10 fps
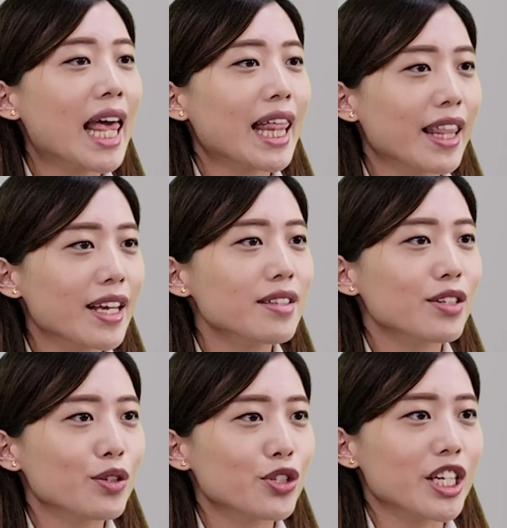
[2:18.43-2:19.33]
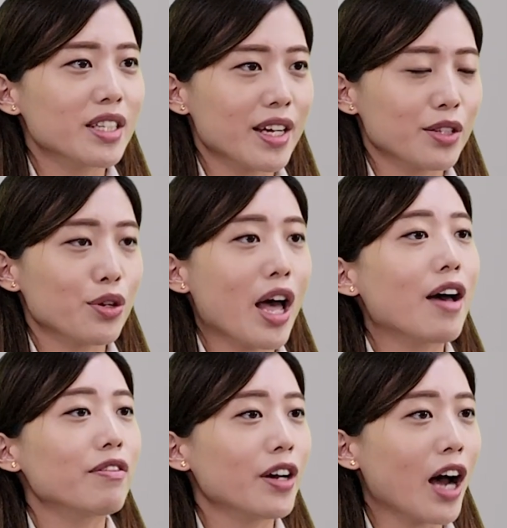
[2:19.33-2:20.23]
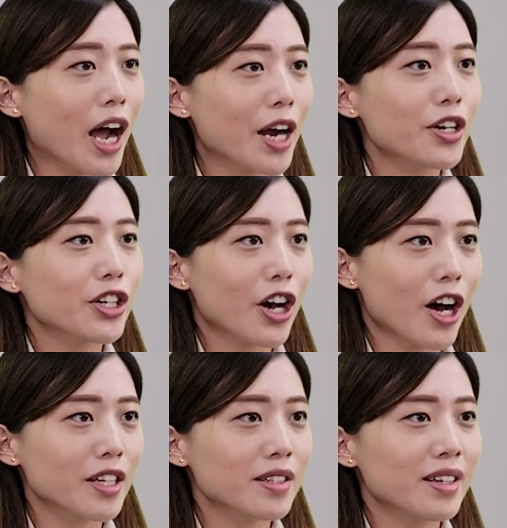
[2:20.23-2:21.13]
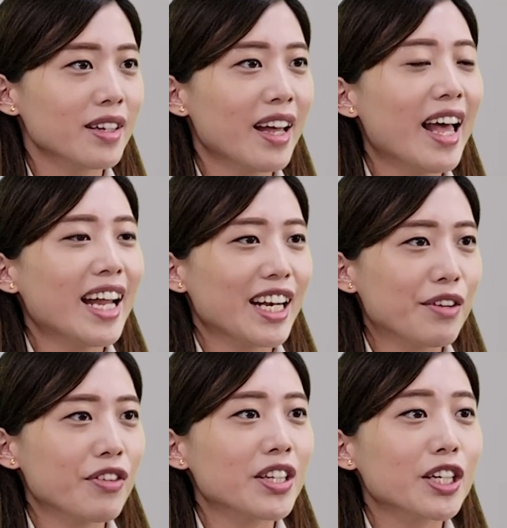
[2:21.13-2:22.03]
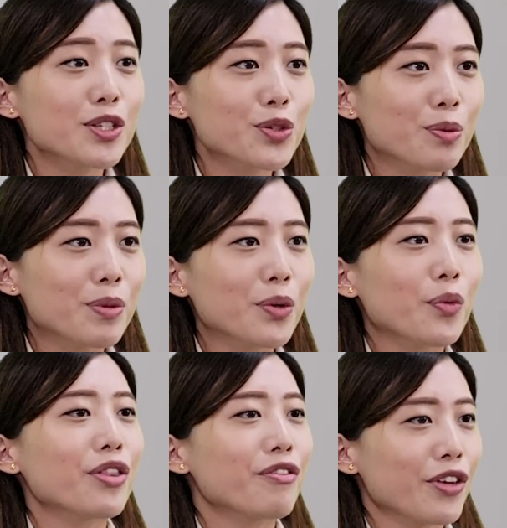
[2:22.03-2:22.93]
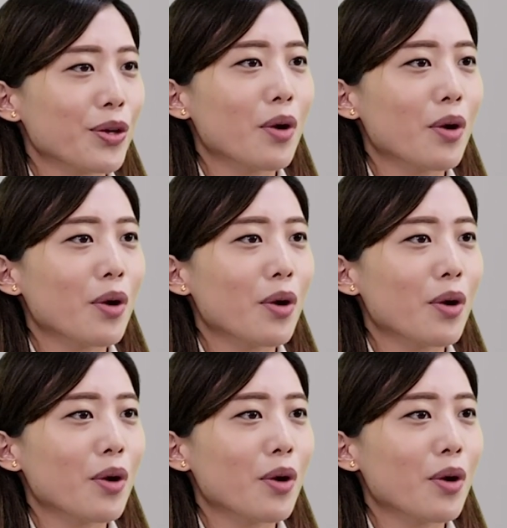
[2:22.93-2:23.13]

these solutions tend to have a higher cost, leaving the consumer with few